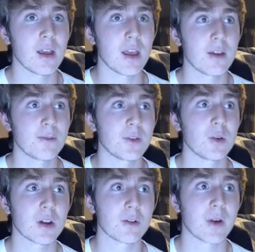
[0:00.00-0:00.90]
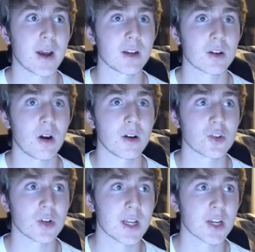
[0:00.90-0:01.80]
if you can find a
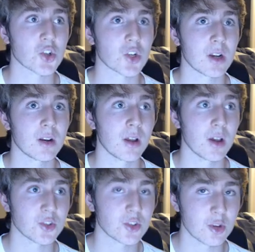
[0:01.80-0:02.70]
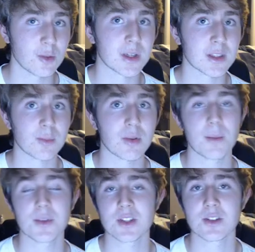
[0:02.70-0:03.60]
contradiction assuming the
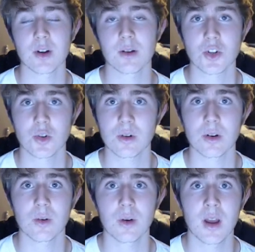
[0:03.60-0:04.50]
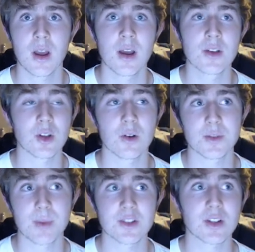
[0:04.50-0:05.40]
premises are true. So it's
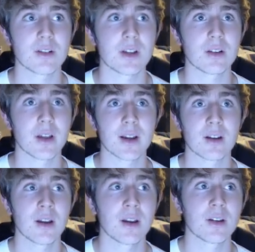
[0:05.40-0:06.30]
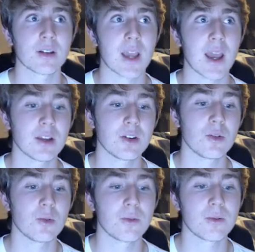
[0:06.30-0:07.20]
basically like, can
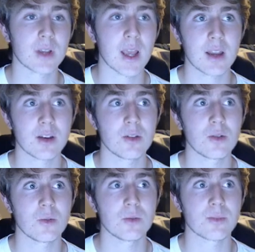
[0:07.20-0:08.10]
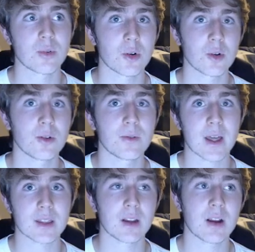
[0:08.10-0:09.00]
you prove
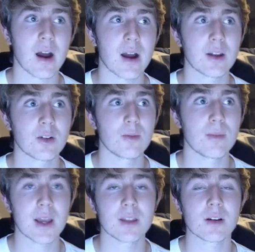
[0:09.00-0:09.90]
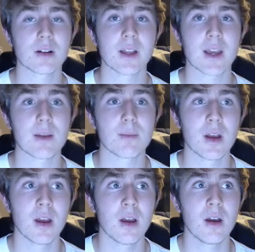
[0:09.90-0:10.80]
that the guy who made the claim
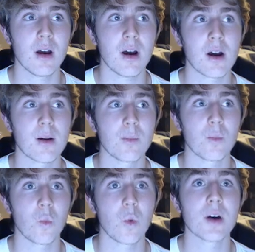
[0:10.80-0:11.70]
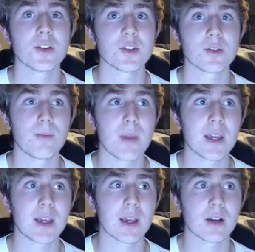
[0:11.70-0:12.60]
was
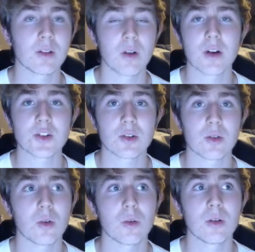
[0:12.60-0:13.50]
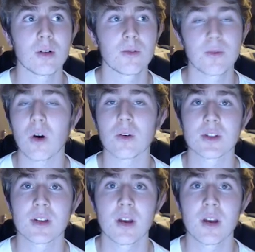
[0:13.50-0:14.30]
making a logical fault